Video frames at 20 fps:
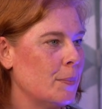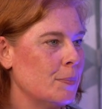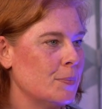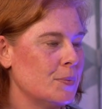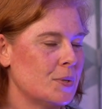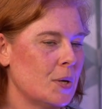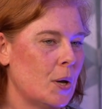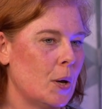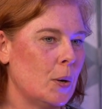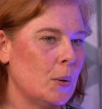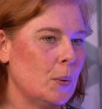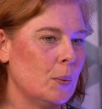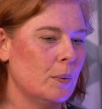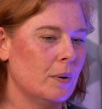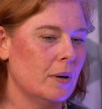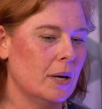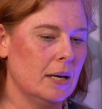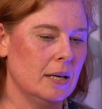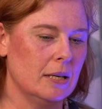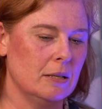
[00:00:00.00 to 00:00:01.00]
So
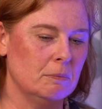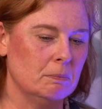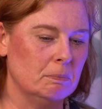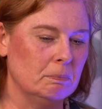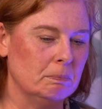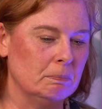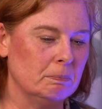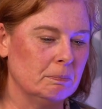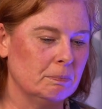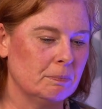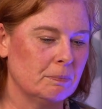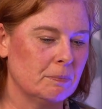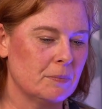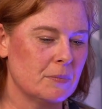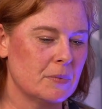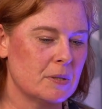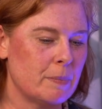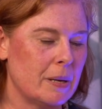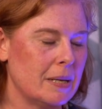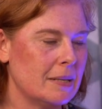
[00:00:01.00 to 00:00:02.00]

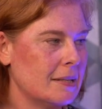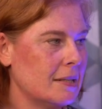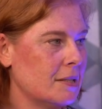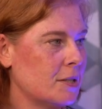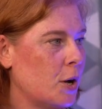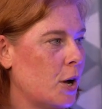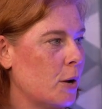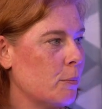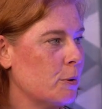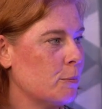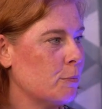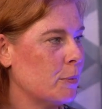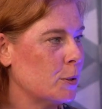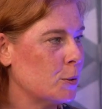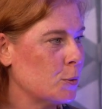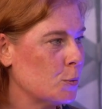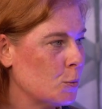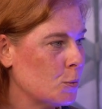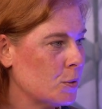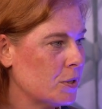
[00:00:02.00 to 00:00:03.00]
spending time with my
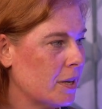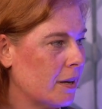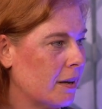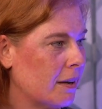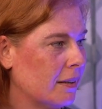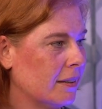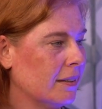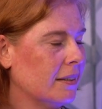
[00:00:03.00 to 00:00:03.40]
daughter,